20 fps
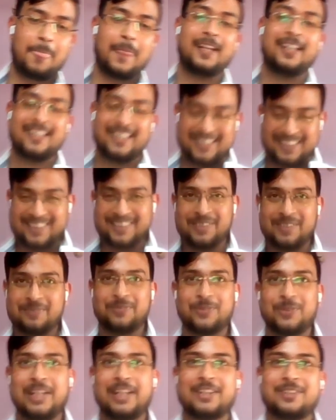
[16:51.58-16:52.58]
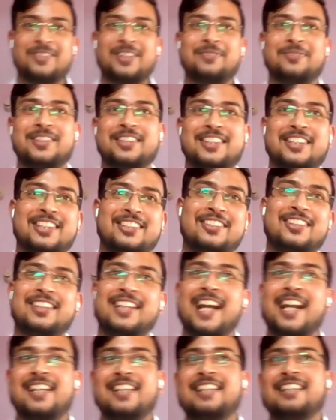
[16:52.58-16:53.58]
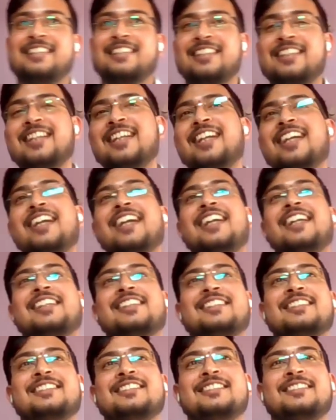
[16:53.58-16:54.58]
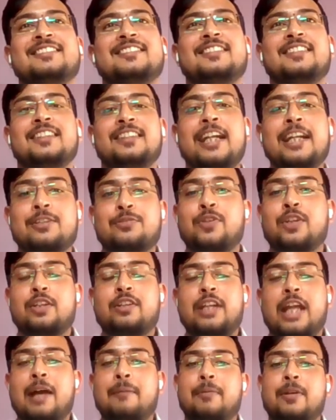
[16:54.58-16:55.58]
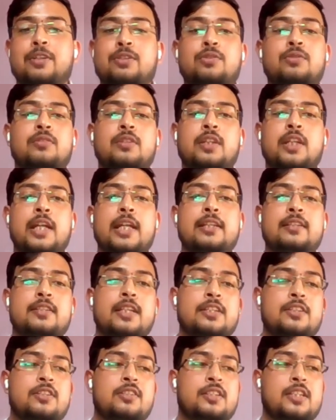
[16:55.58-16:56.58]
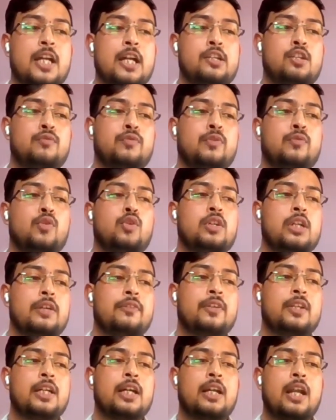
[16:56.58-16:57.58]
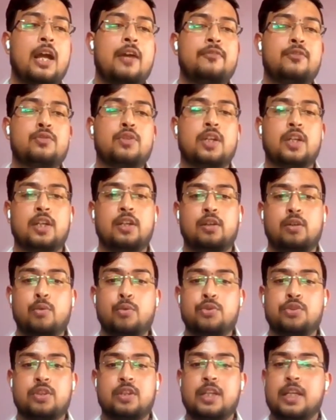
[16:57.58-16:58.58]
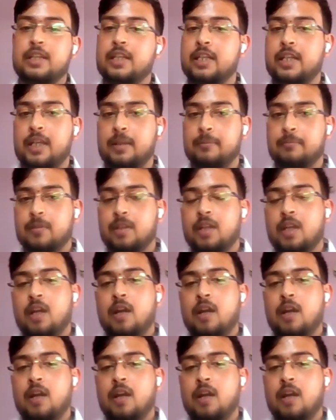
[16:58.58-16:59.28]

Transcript: so fooling a smart person is not that easy. So that's what would happen. So in such a scenario, we won't even arrive to a conclusion anytime.